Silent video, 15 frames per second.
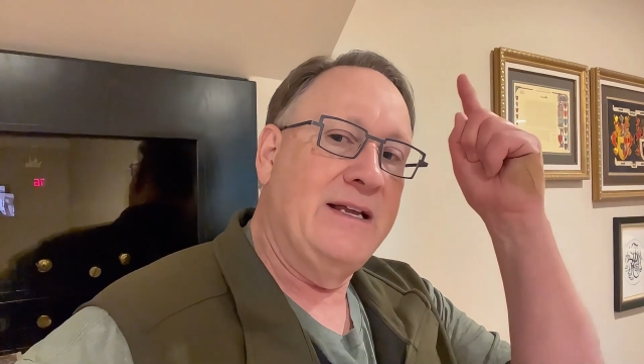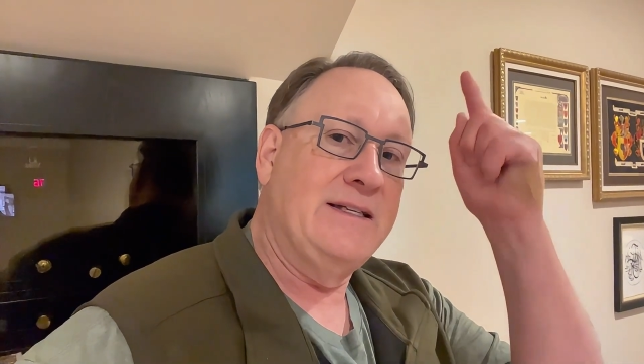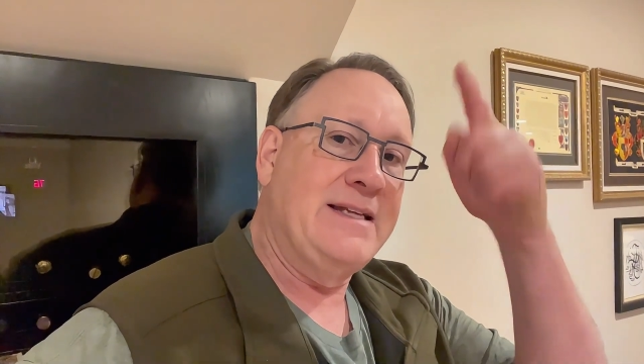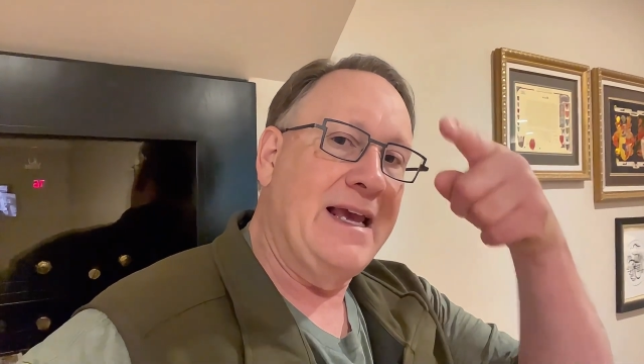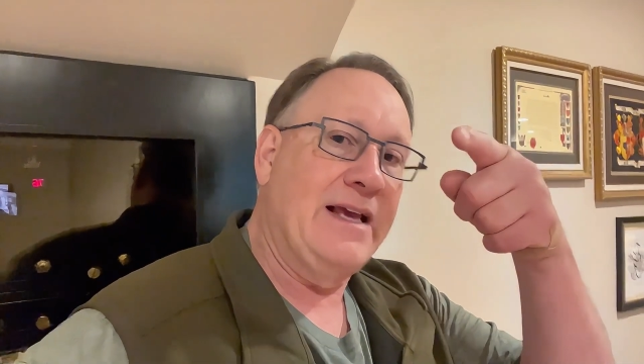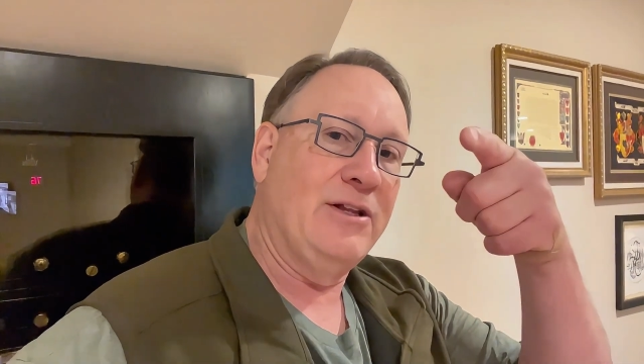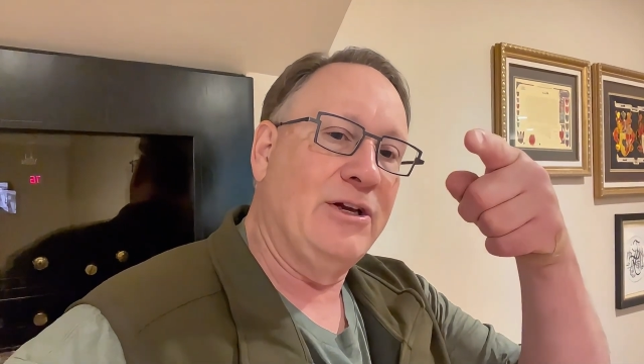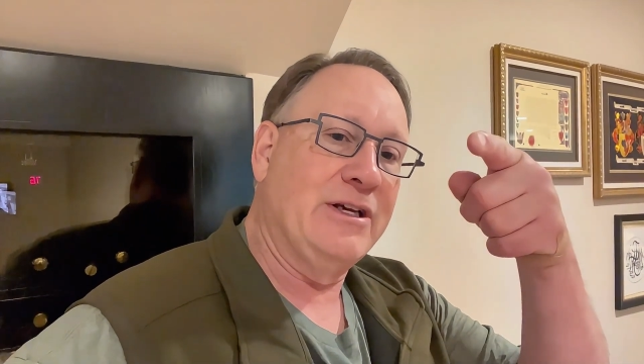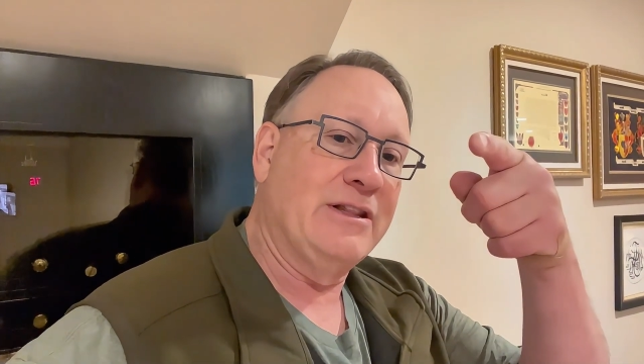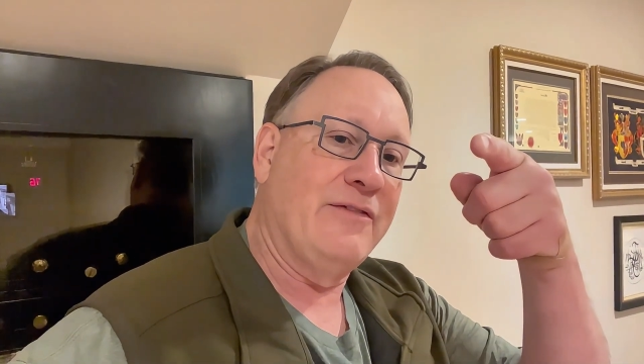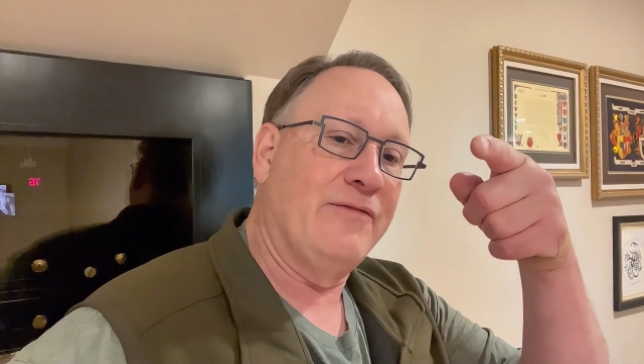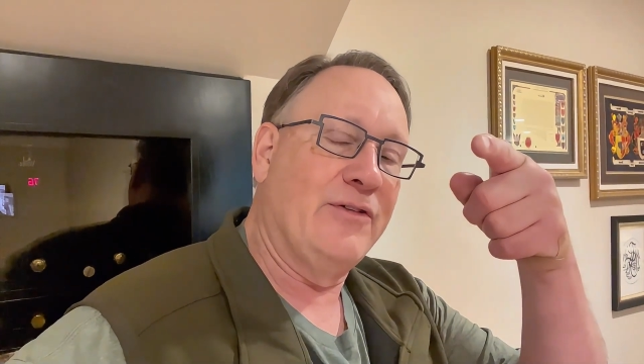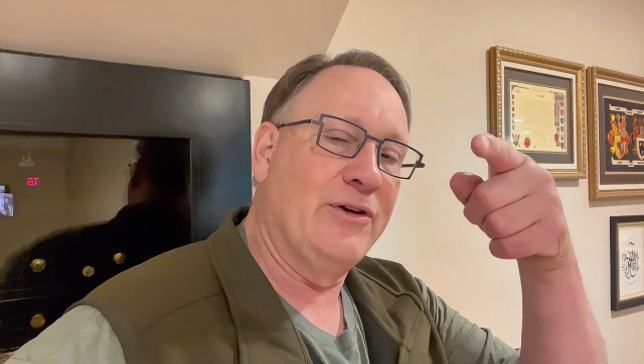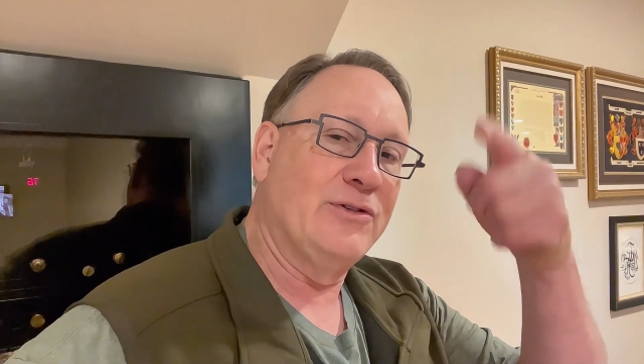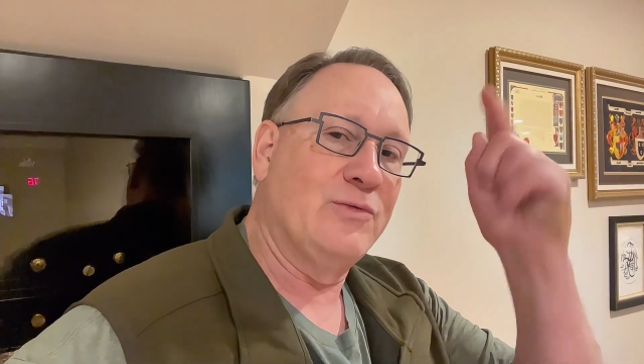take a look at the
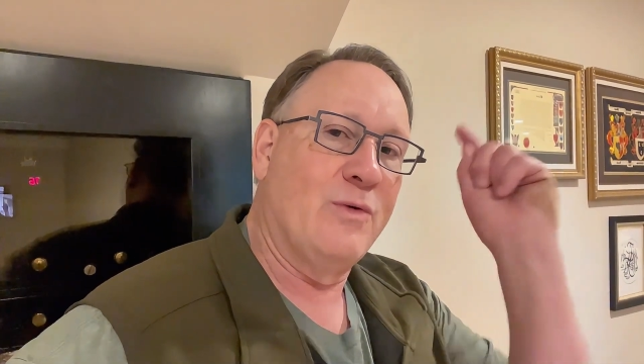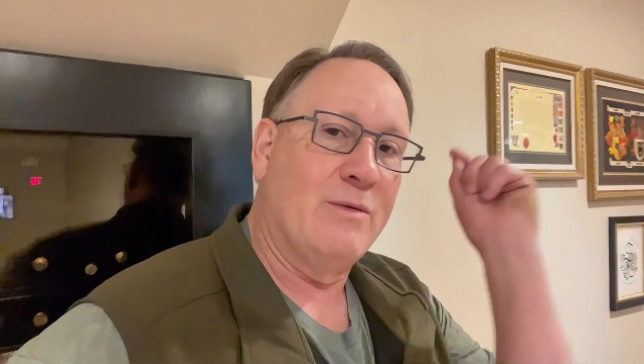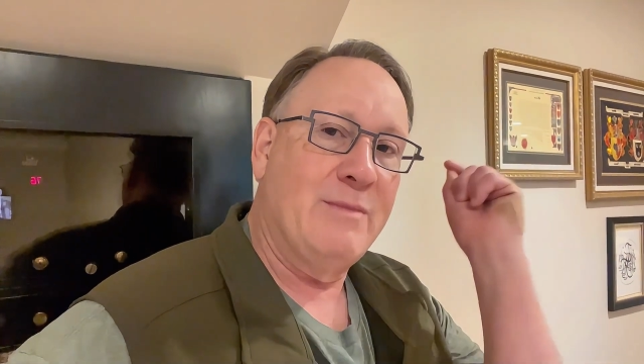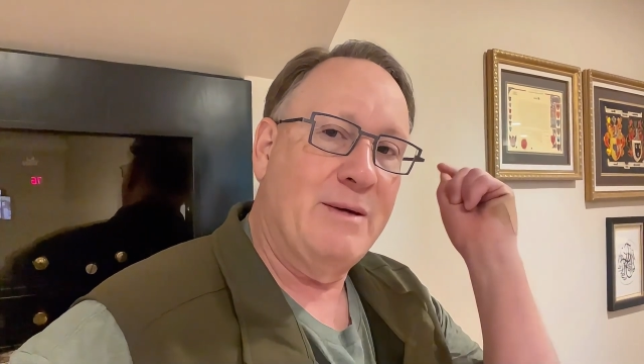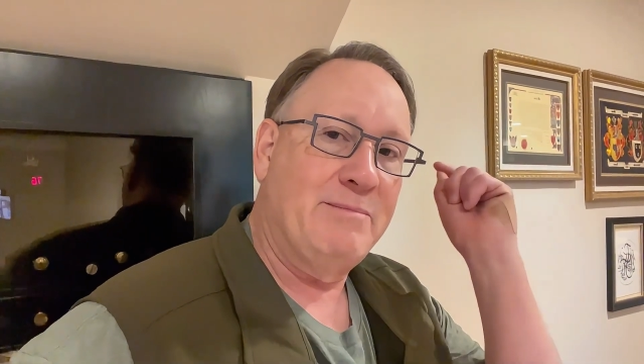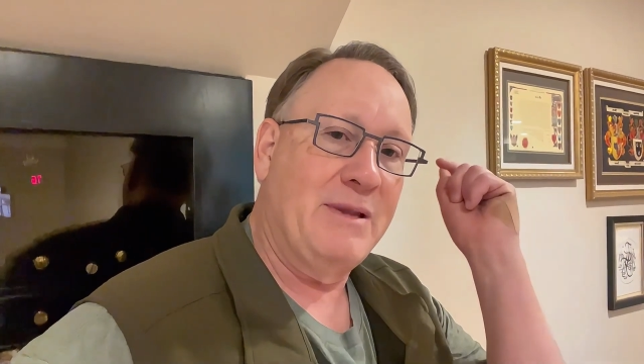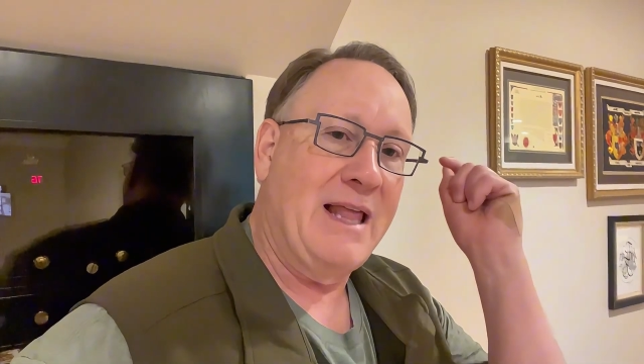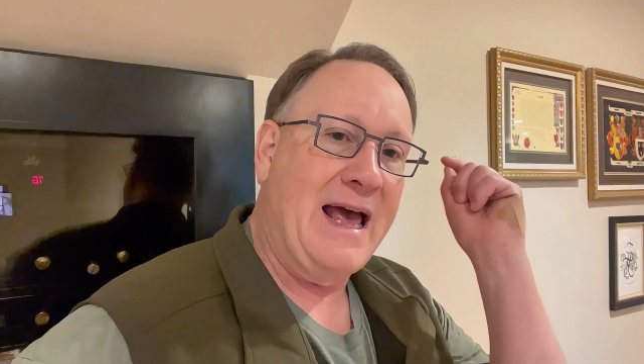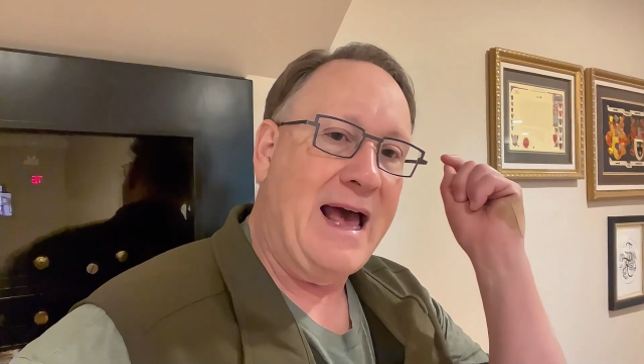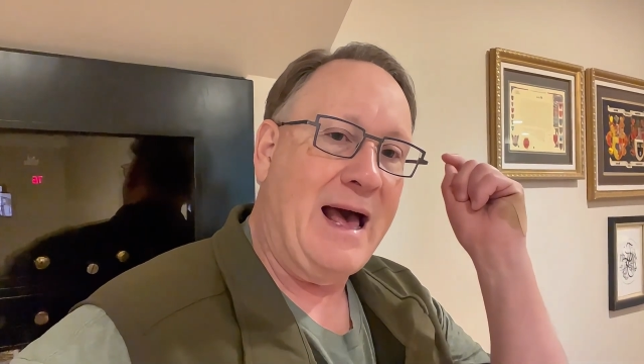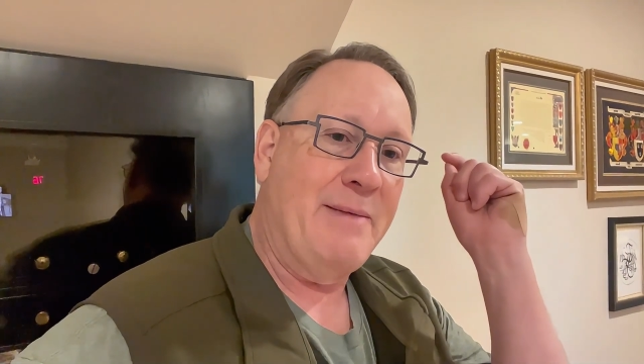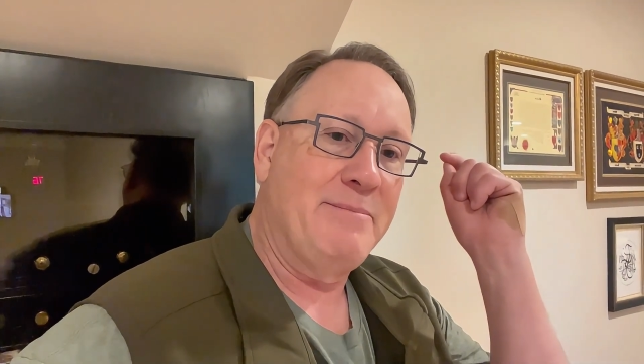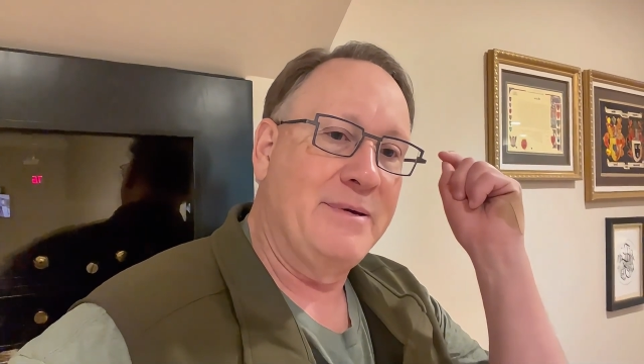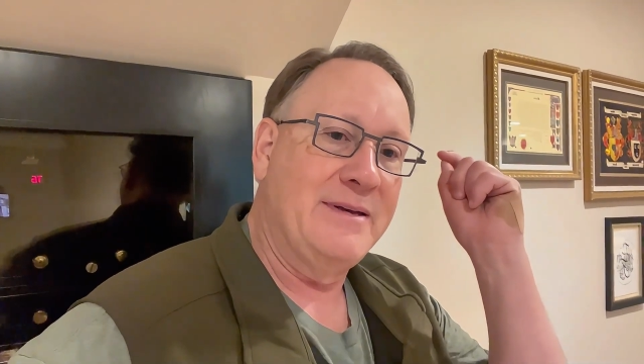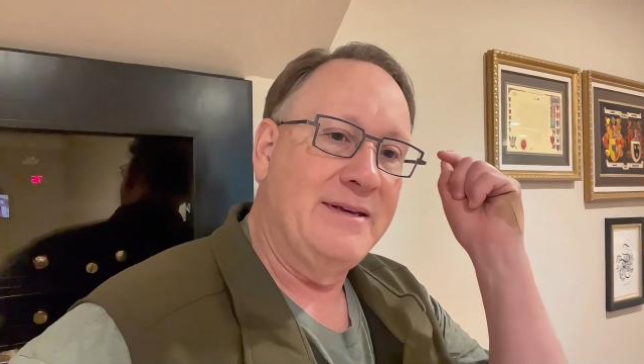first warm up
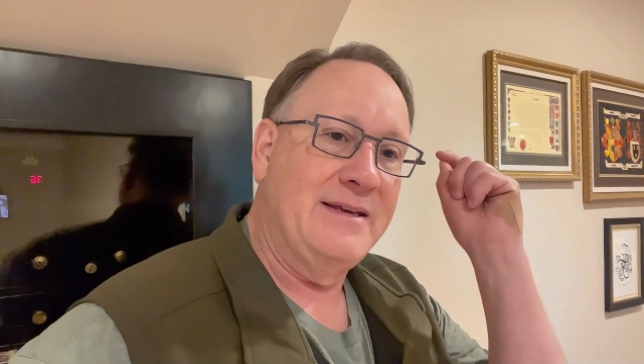lap,